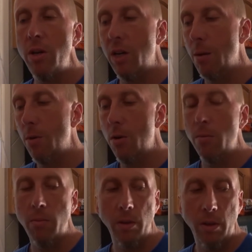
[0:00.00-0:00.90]
you come
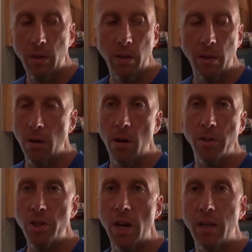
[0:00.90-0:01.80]
home and you, are
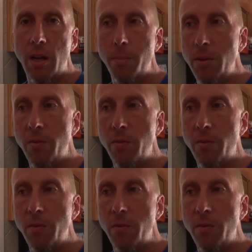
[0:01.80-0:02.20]
all jacked up.